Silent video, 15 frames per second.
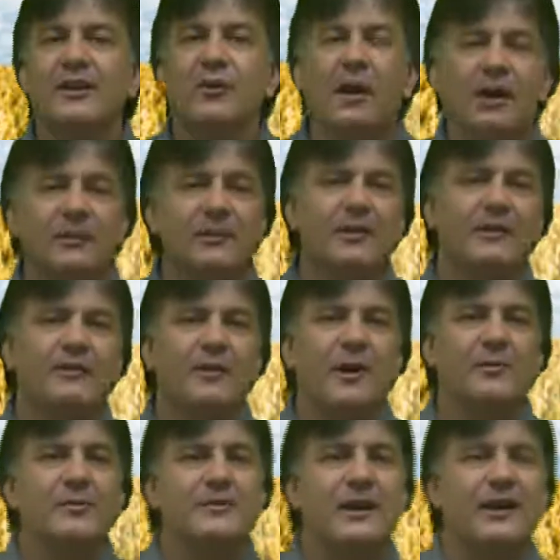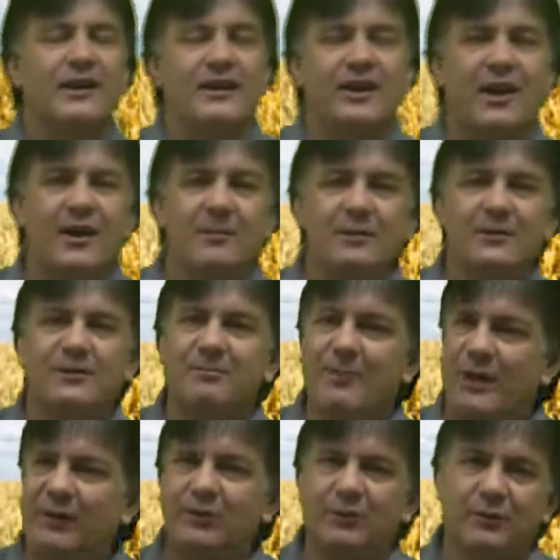Welcome to the farms.com
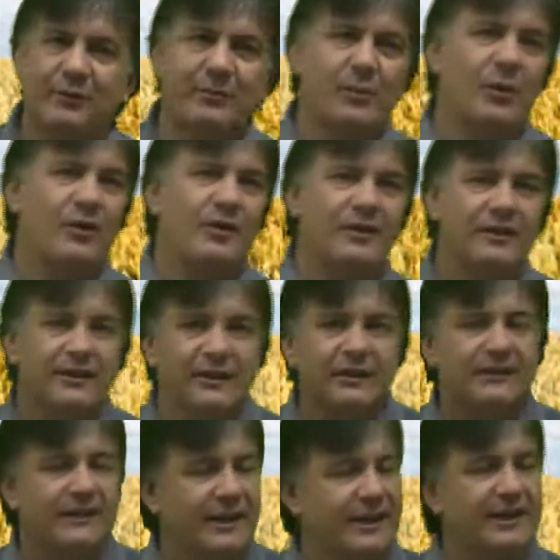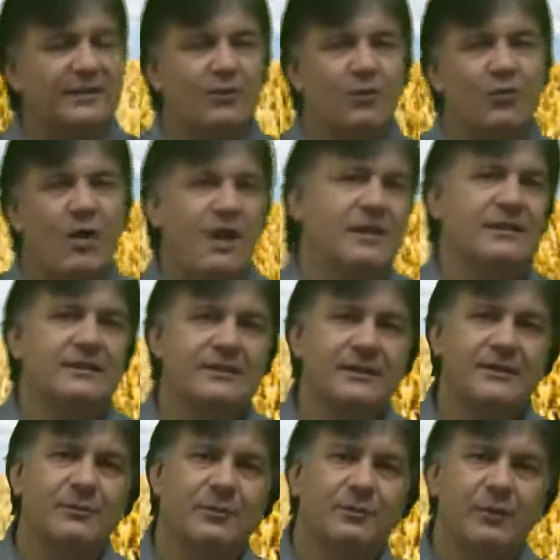special report on the today's
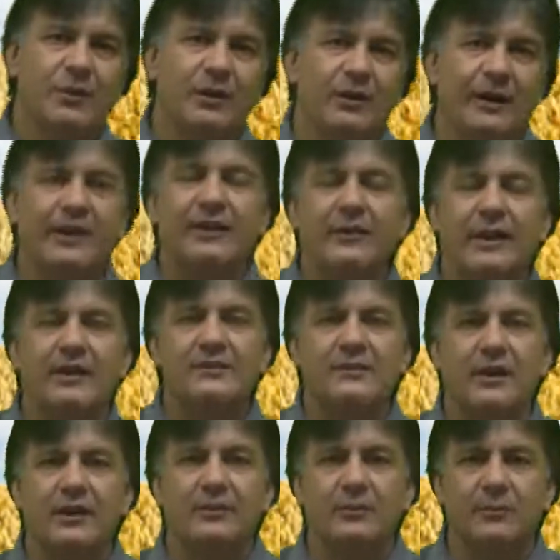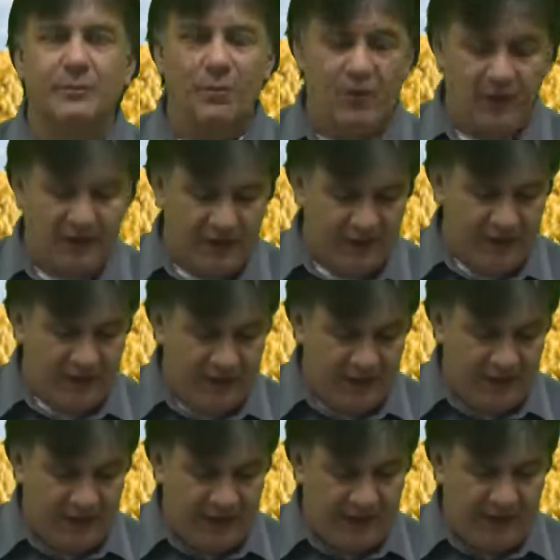WASDE report and grain stocks report.
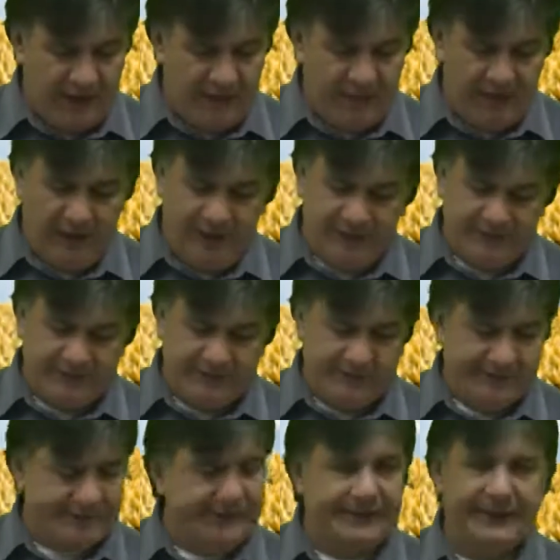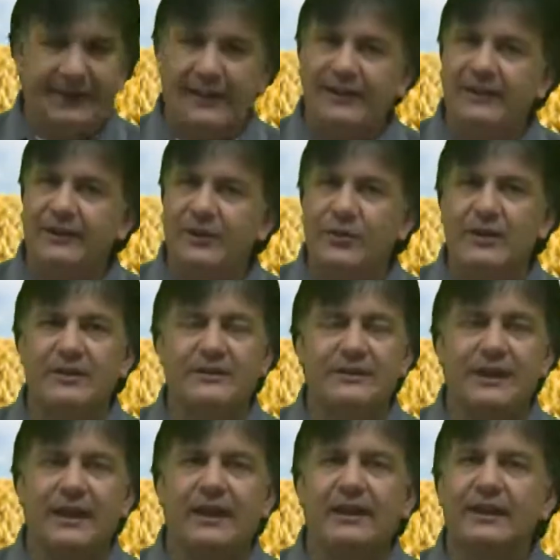Uh, well, uh, again, the
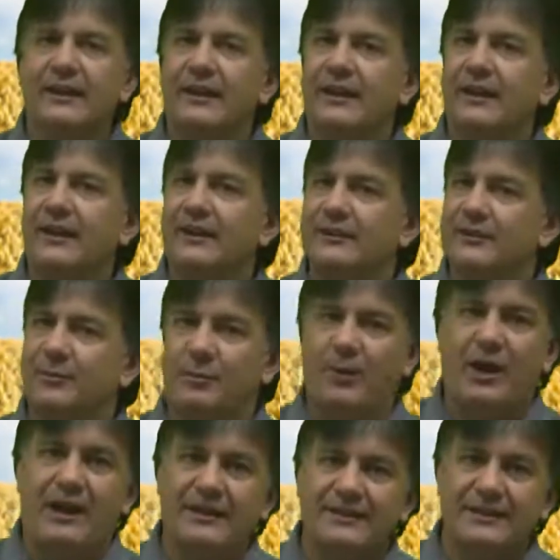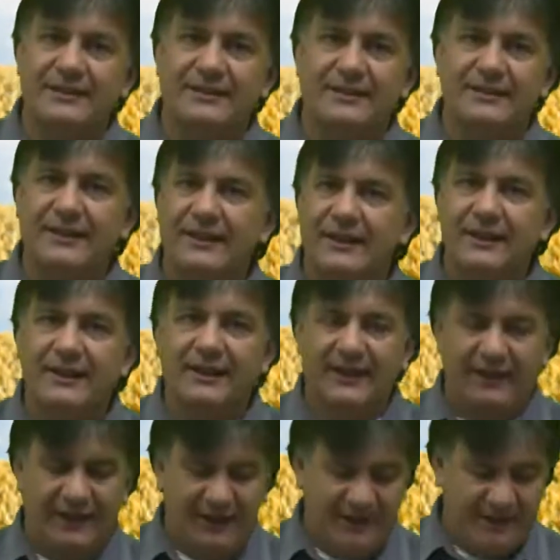USDA uh, surprised us.
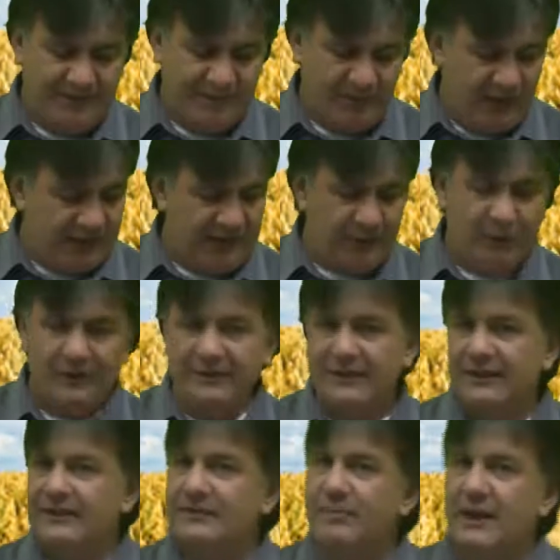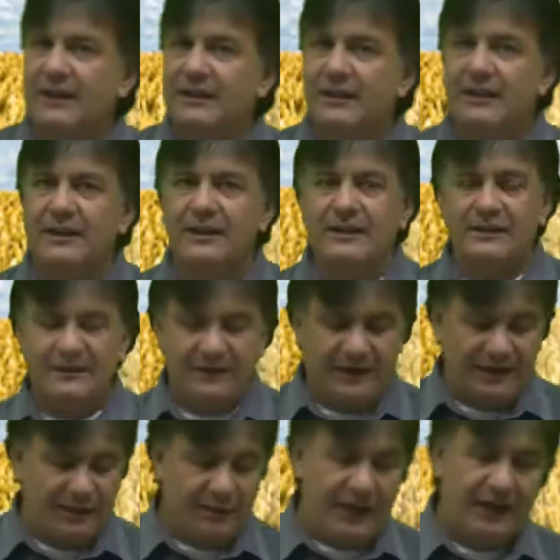Uh, market wasn't expecting this.
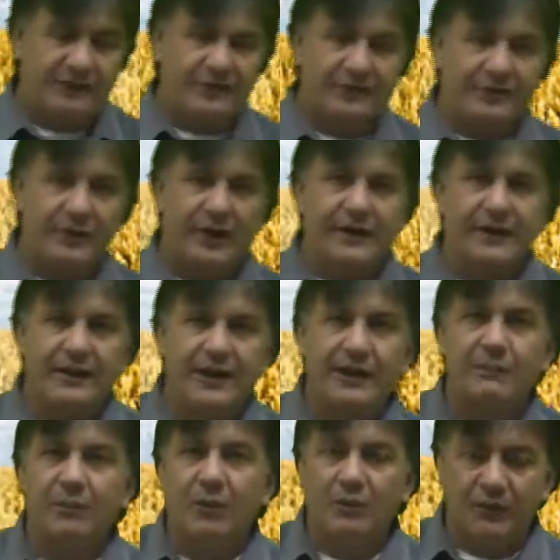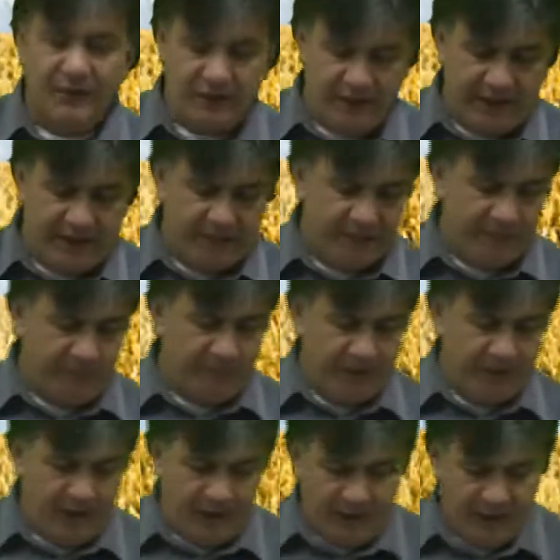Uh, we actually traded up overnight.
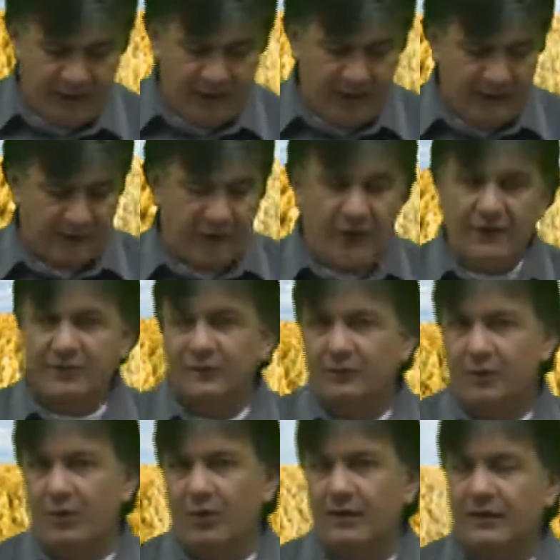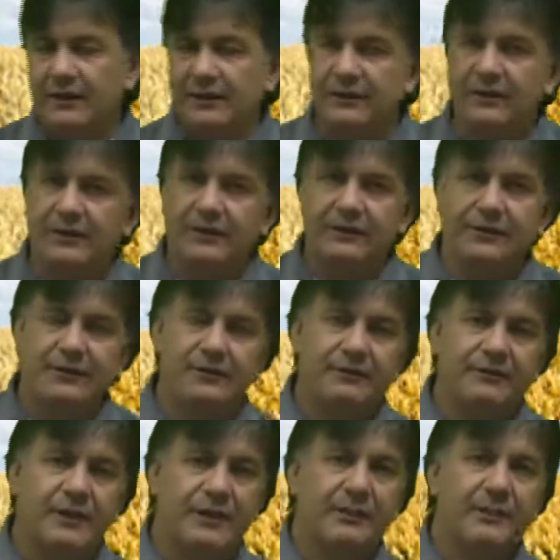And across the board, th this is a
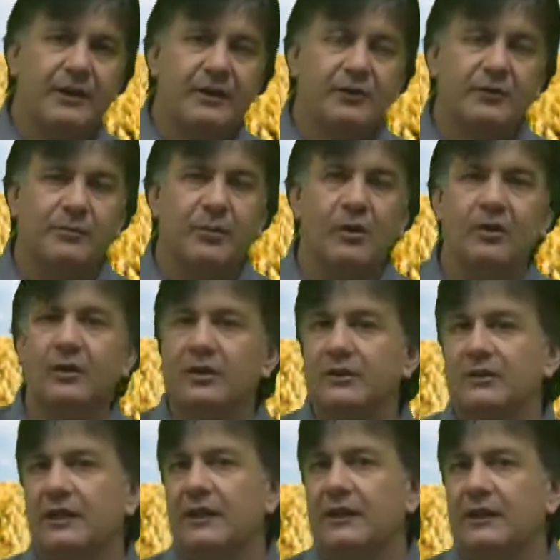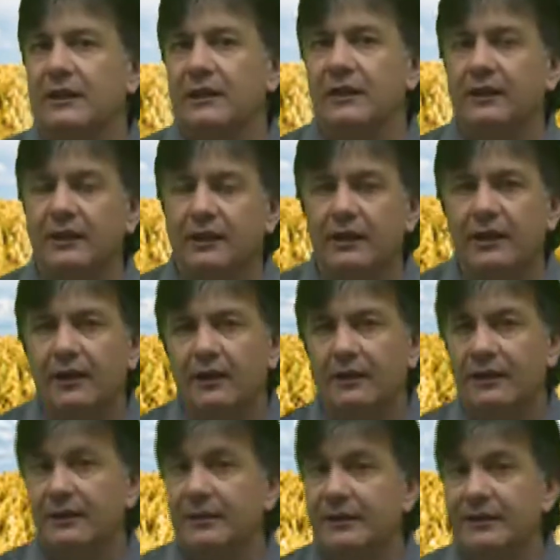very bearish report. It looks like a uh, li
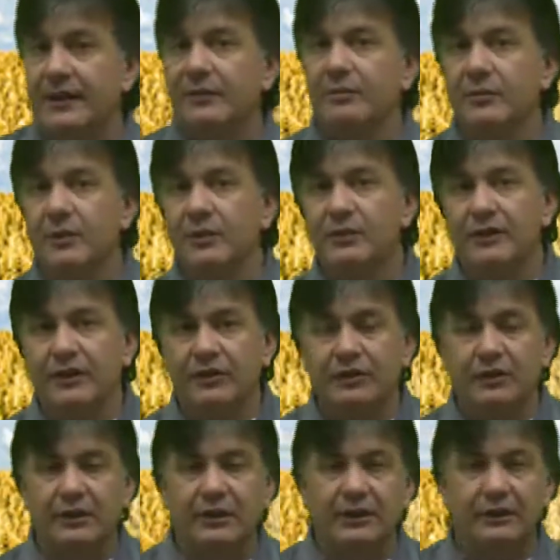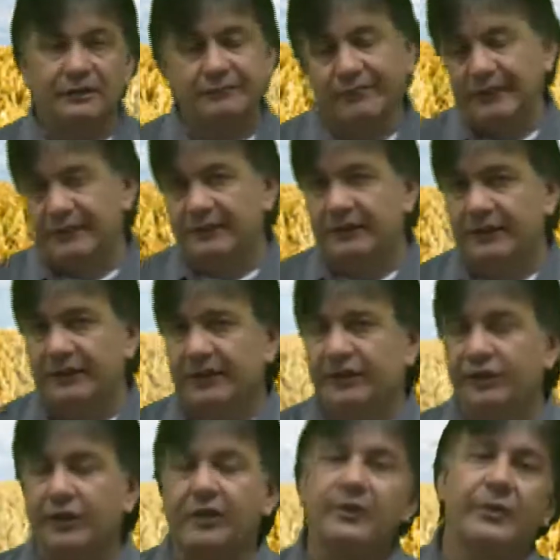limit down move initially. That's the knee
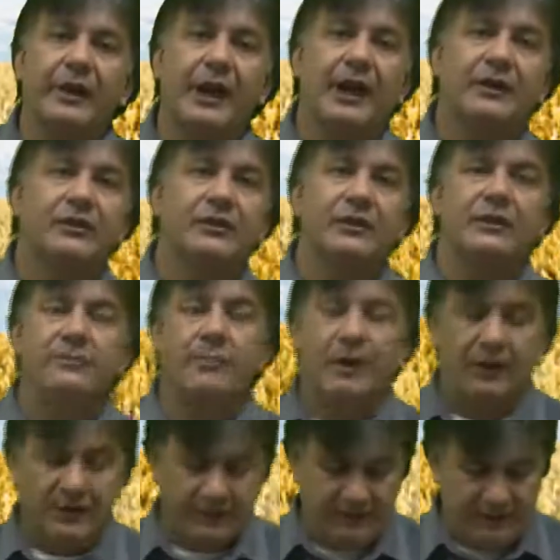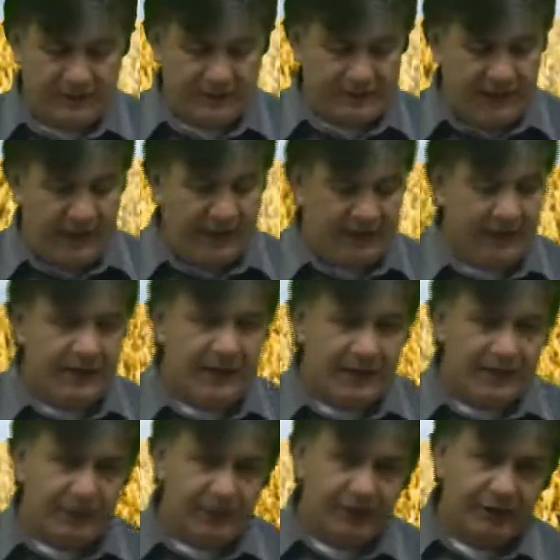jerk reaction that the market's going to take.
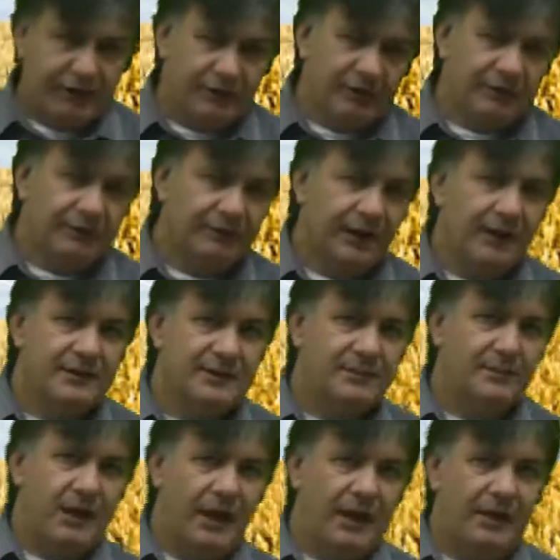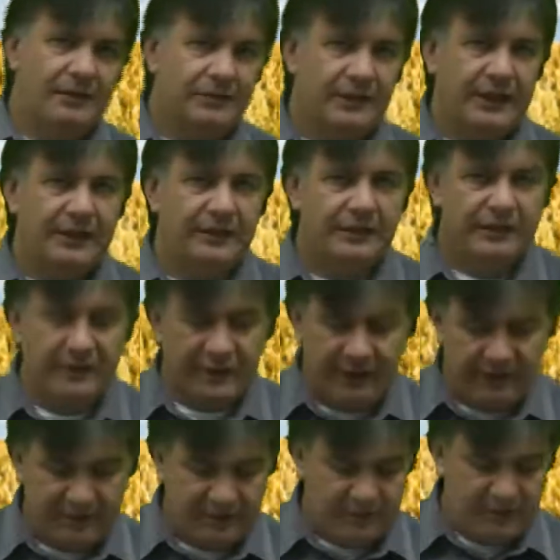But you could find some buyers later in the
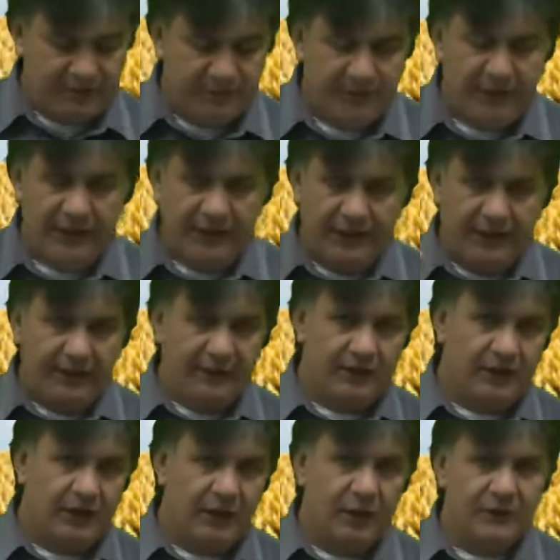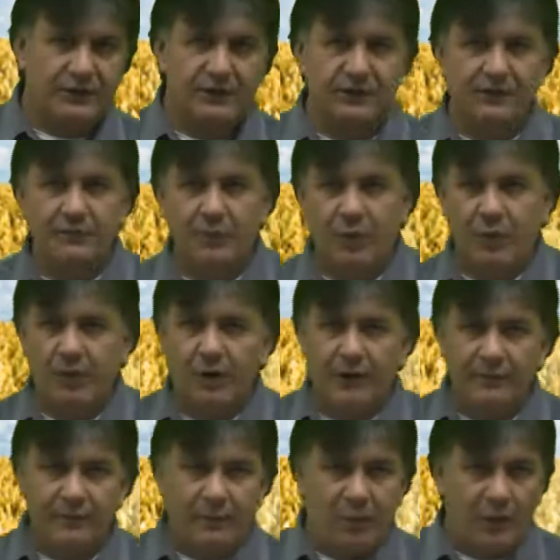day. So, again, the close is the more
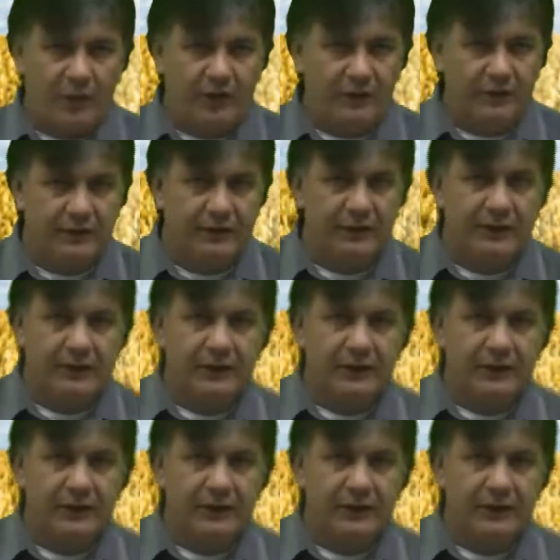important.